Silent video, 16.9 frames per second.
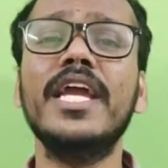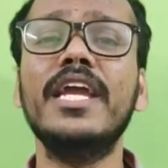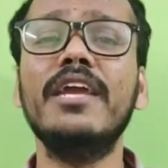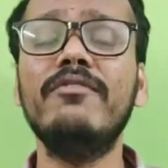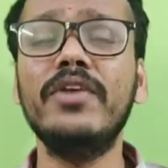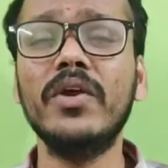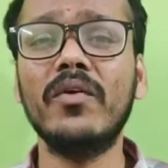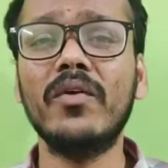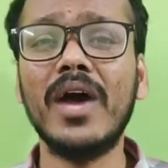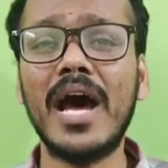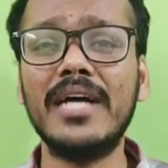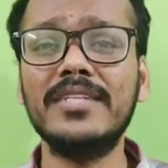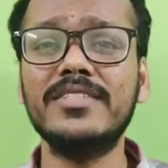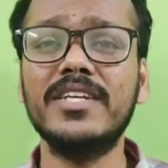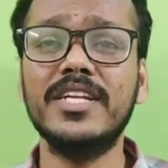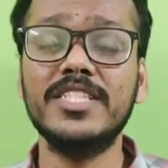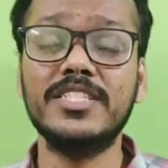If your
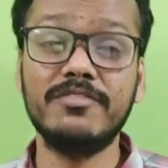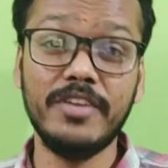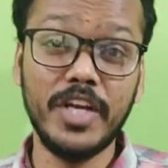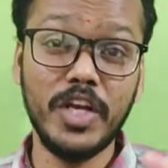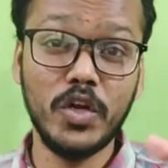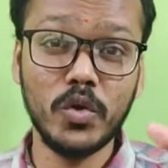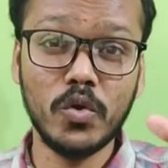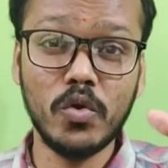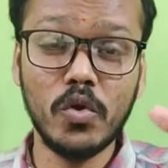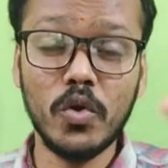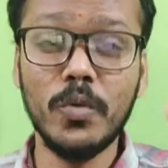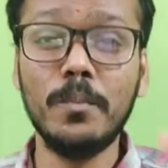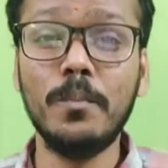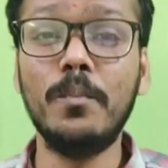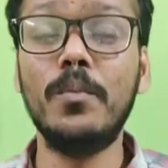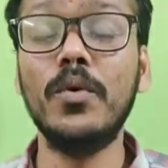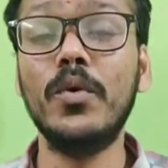answer is we need to
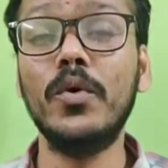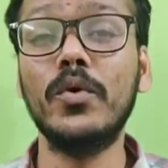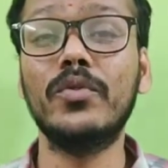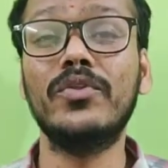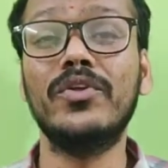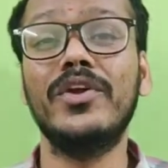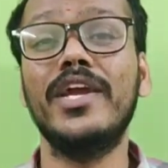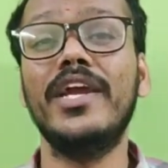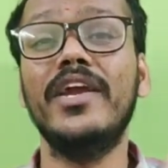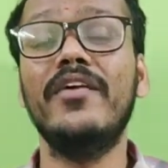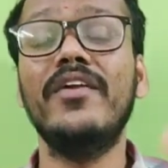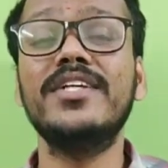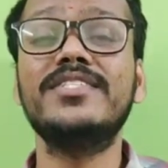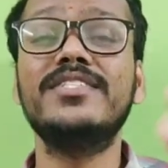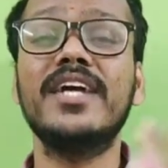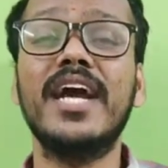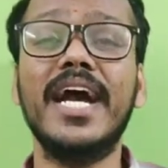code both, here
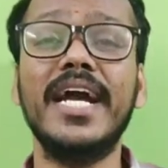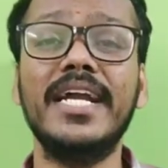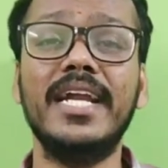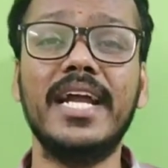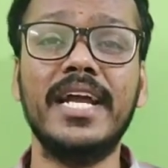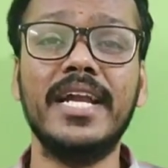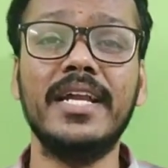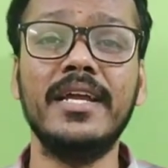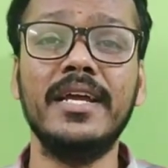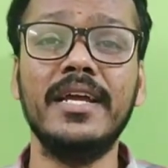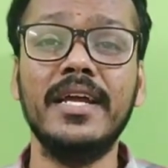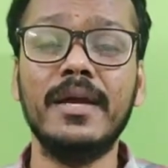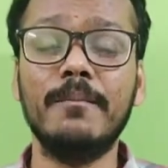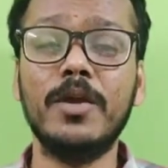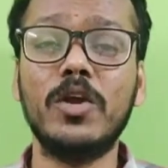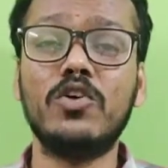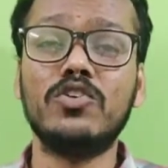is the guideline,
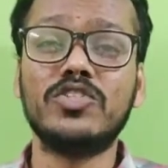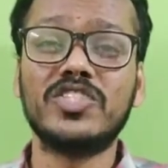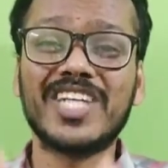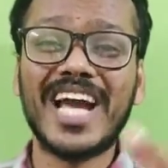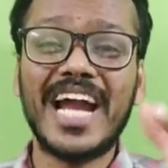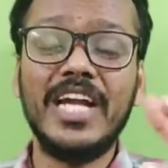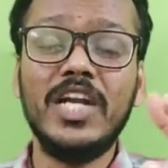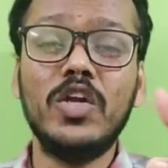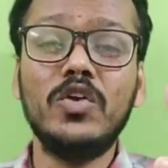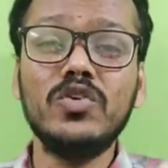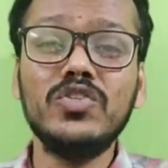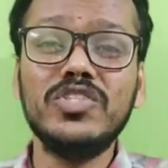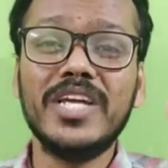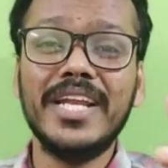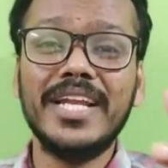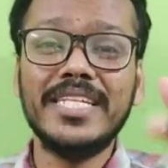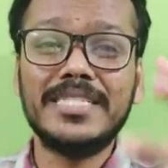because
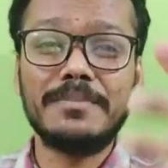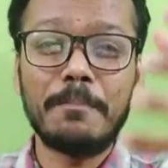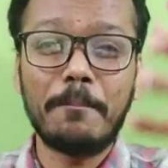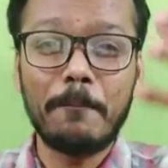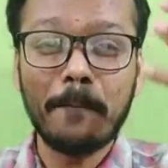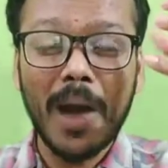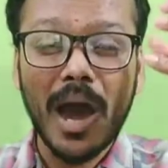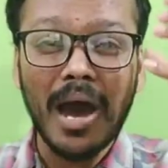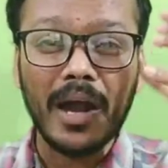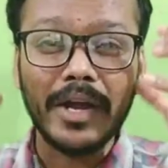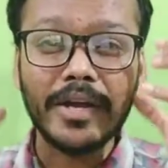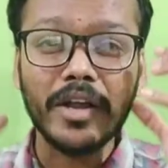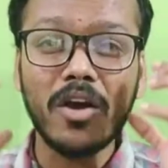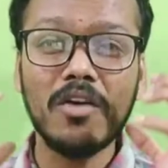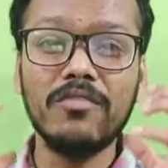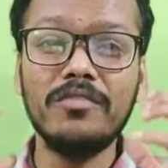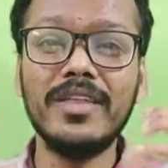contusion is part
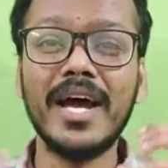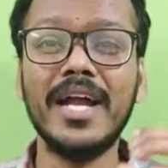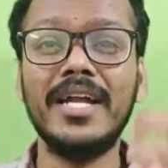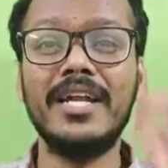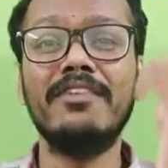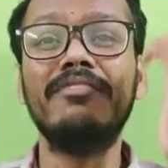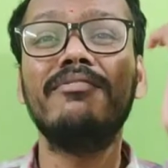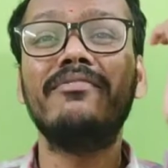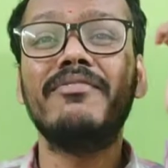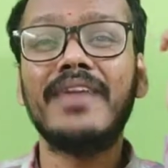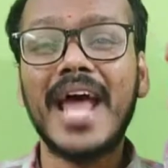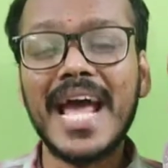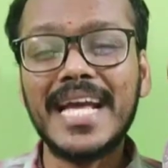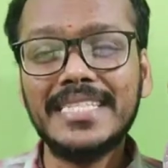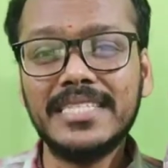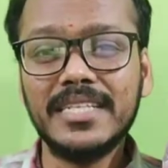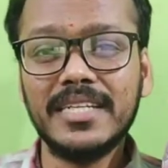of that
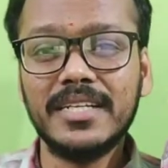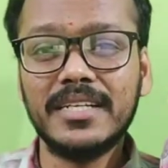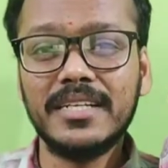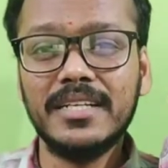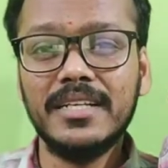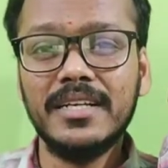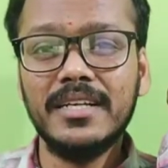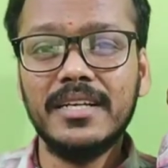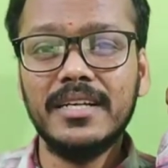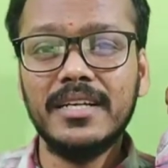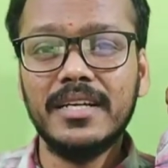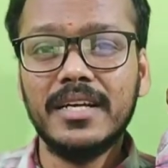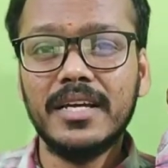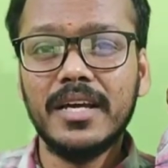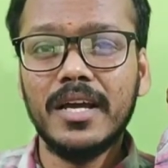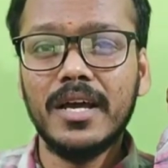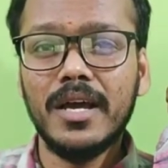fracture,
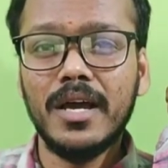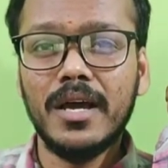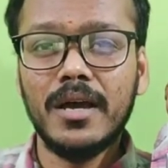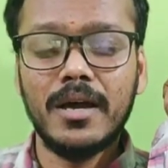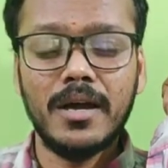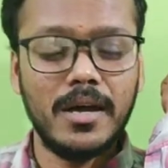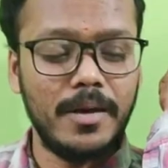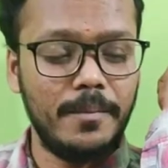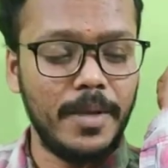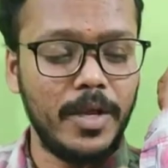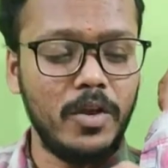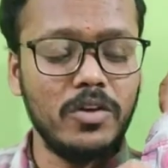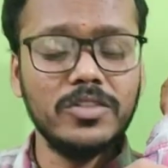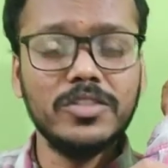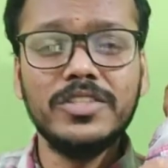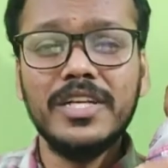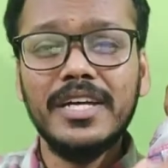
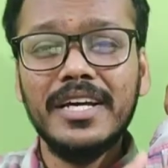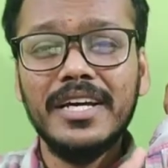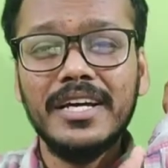because